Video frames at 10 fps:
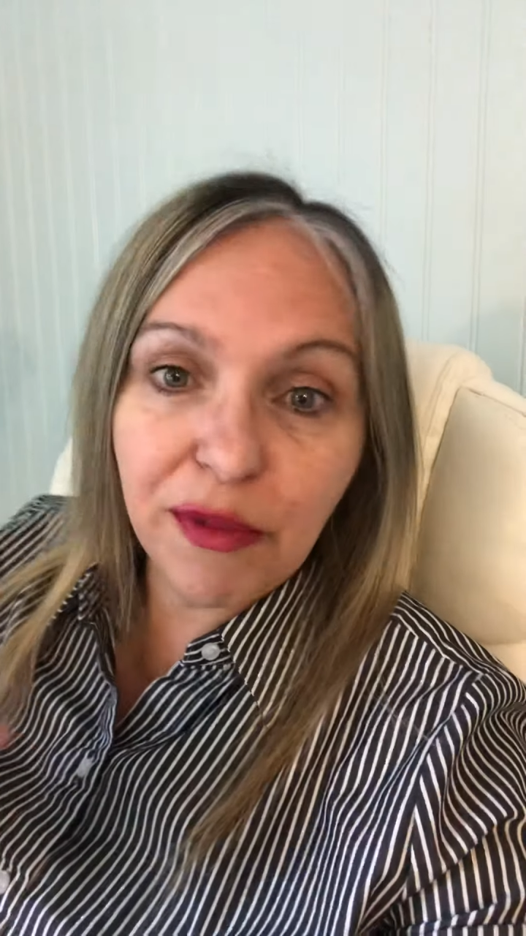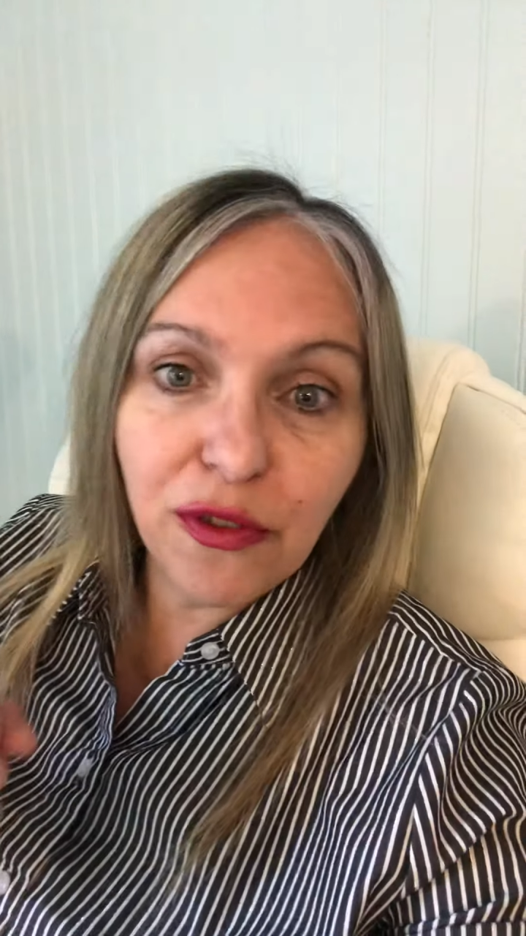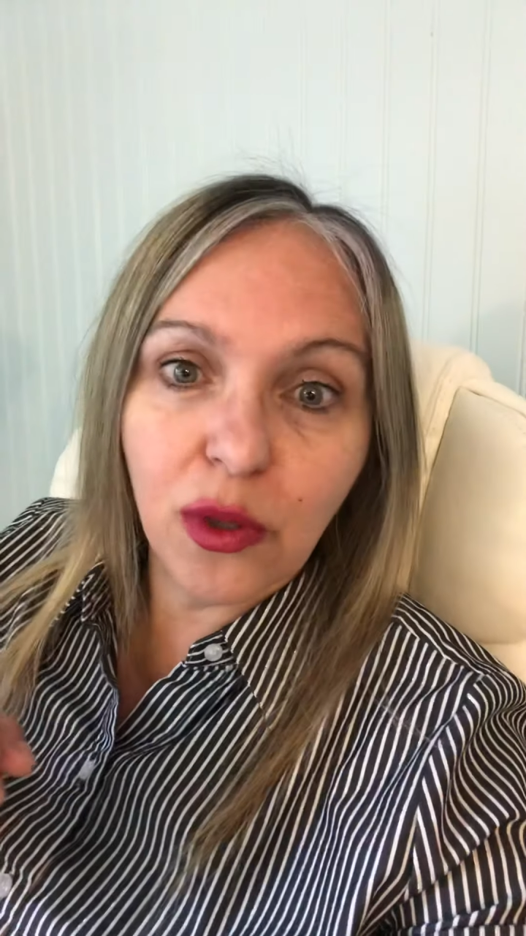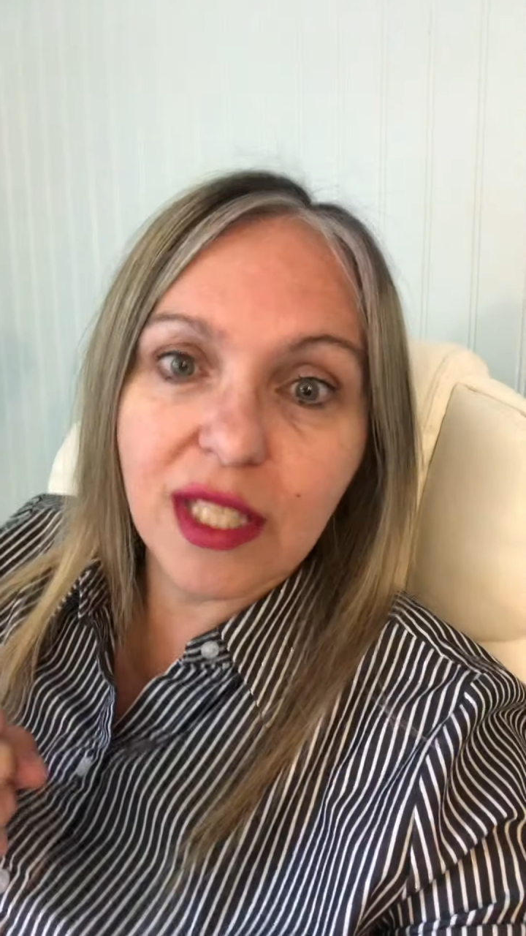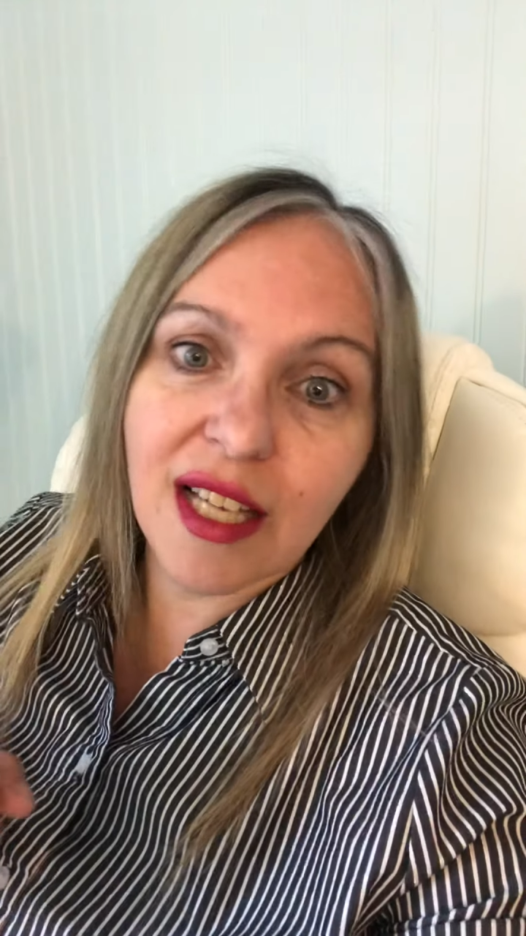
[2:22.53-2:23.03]

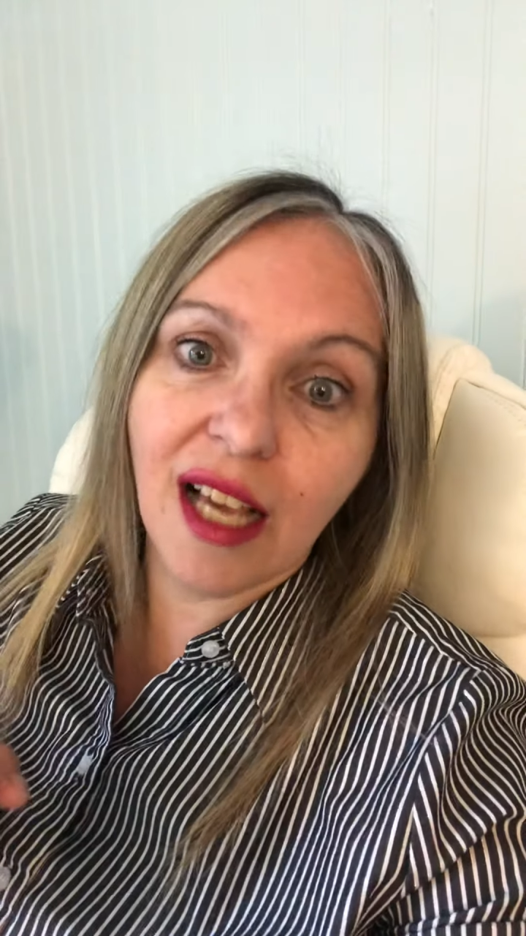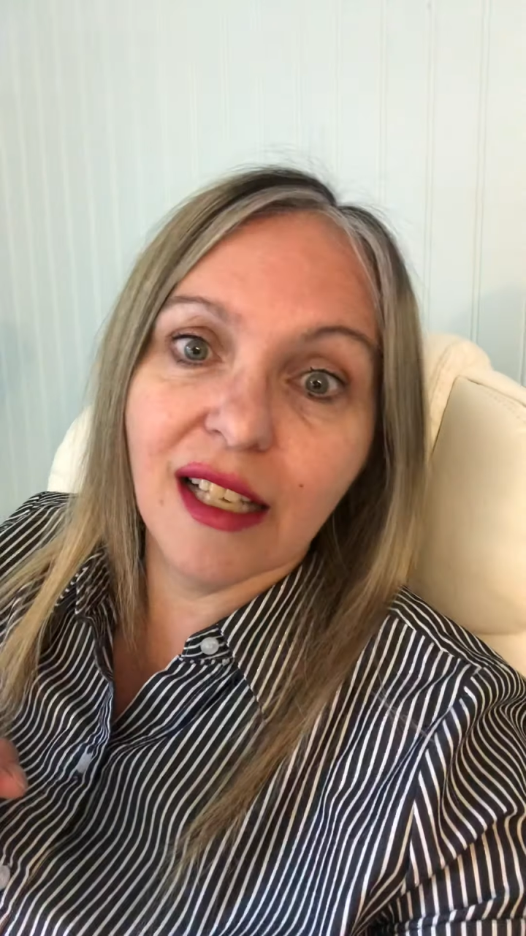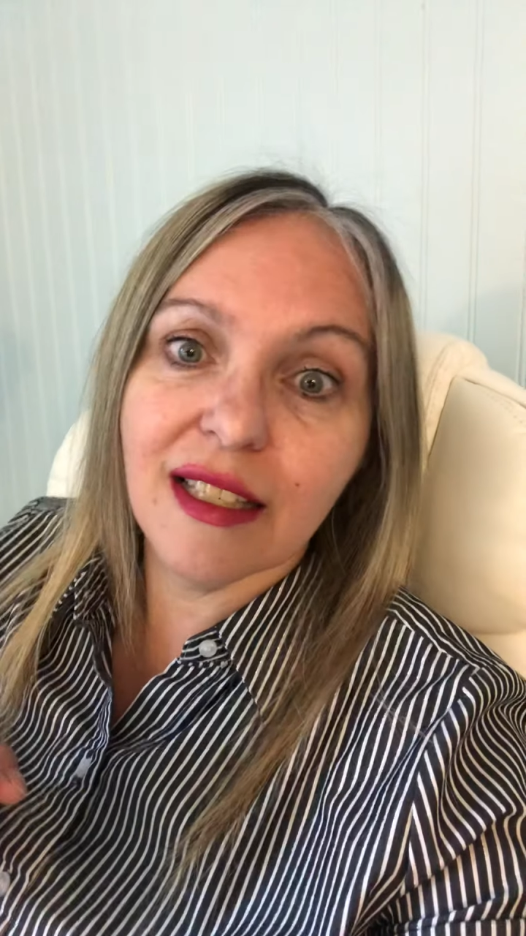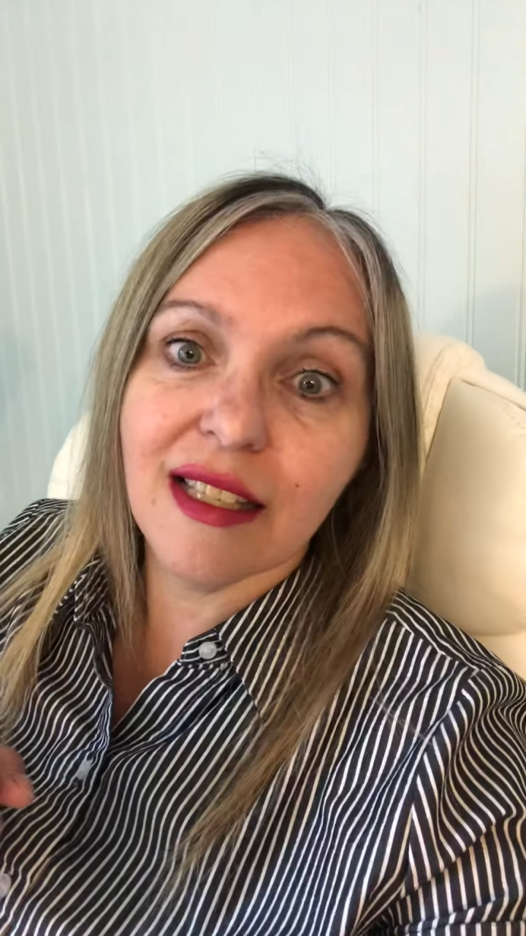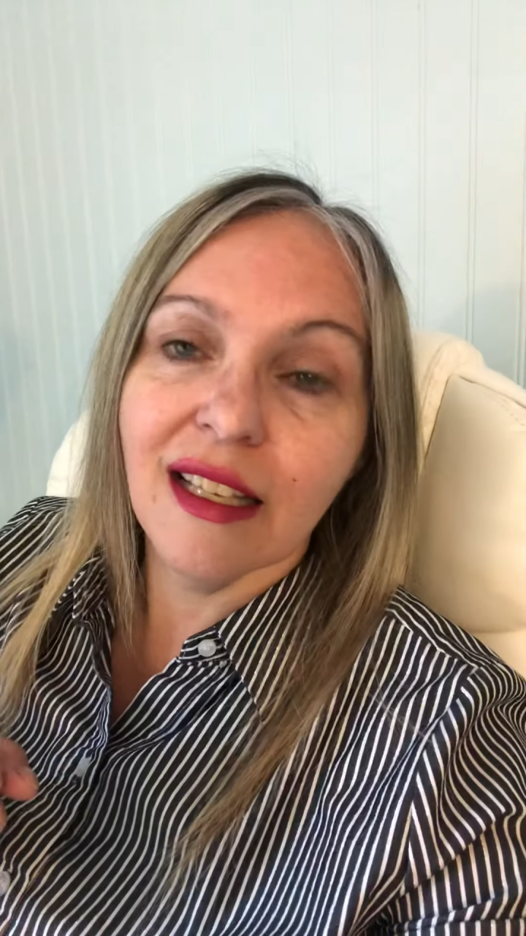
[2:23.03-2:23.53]
before it
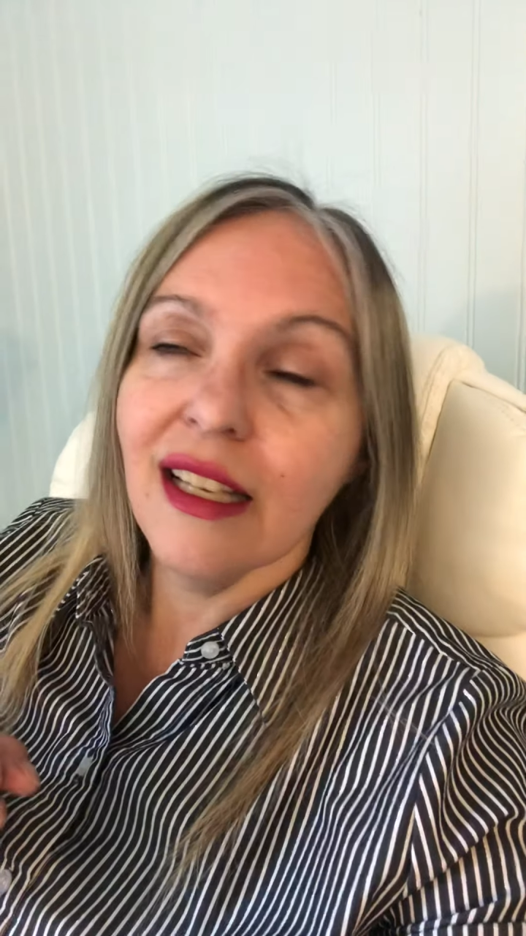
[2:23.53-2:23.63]
dies